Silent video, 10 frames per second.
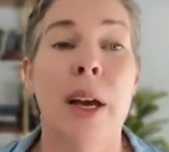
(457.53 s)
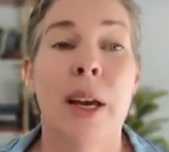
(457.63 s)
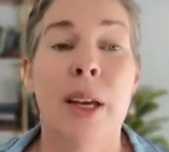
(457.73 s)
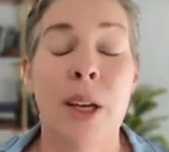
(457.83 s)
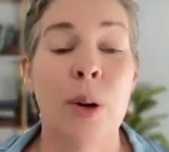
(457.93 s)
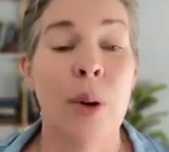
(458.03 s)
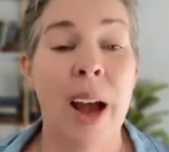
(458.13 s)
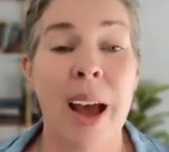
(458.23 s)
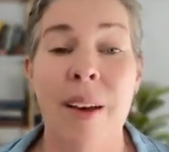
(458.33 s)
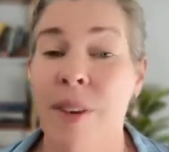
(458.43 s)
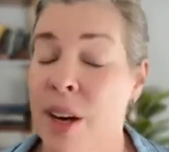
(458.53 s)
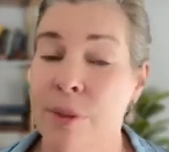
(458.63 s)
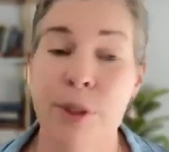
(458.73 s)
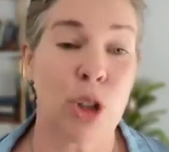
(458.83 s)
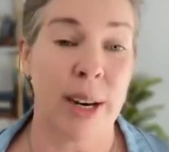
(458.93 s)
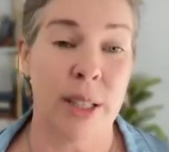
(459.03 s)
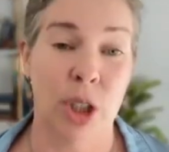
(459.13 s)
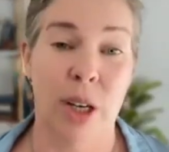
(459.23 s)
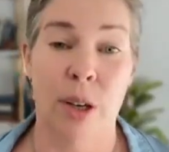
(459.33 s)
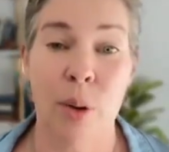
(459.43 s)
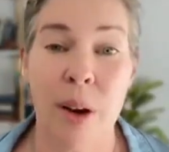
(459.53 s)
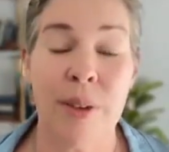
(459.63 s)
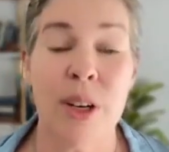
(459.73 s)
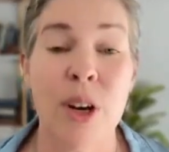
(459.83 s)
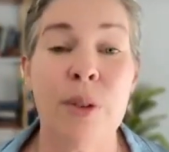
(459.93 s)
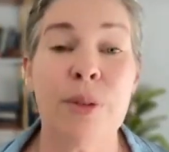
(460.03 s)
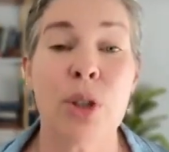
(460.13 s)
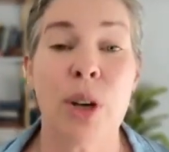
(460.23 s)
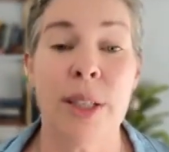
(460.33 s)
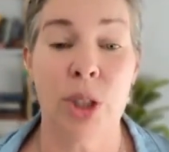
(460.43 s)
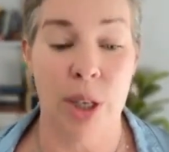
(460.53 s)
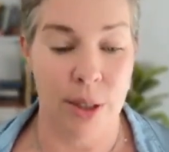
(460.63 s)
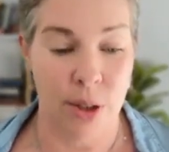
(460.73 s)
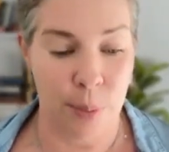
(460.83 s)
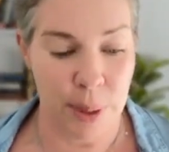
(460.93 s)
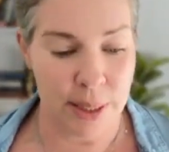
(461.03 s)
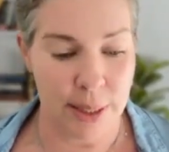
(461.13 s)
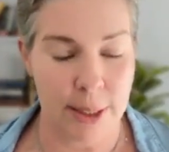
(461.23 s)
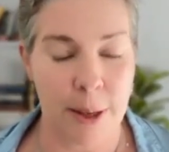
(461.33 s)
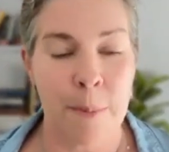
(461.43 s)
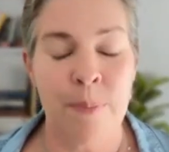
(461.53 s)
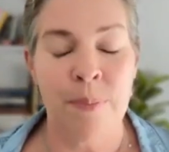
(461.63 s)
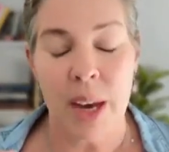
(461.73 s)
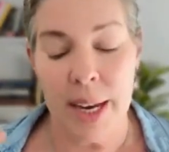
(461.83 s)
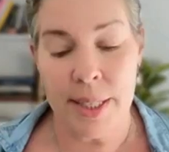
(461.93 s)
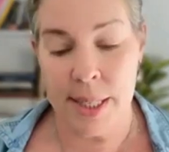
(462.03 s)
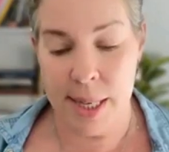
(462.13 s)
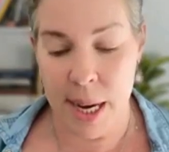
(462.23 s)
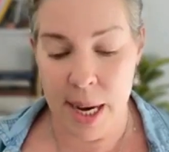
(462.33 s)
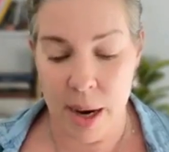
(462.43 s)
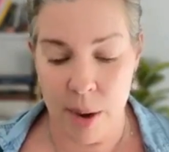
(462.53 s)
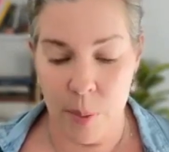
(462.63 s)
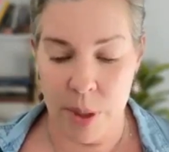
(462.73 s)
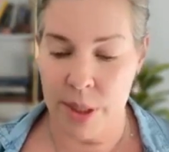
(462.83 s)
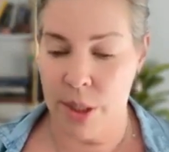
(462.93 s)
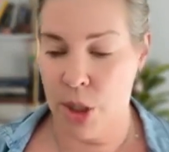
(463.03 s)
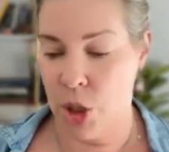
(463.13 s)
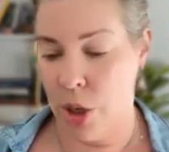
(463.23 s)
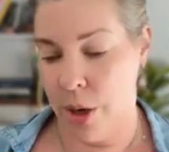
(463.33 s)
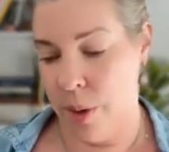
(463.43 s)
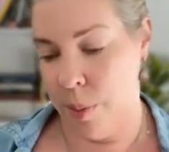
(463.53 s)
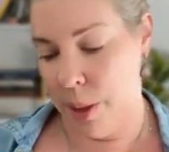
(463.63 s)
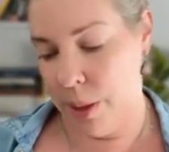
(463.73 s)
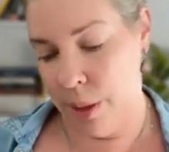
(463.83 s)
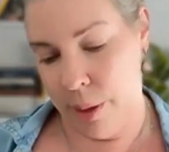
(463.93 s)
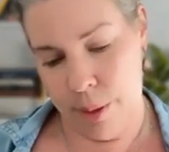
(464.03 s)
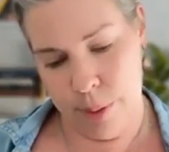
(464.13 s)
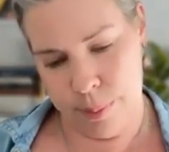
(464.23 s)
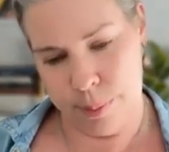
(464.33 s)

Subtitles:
you have enough strategy. You have enough strategy in your business. And today I wanted to share with you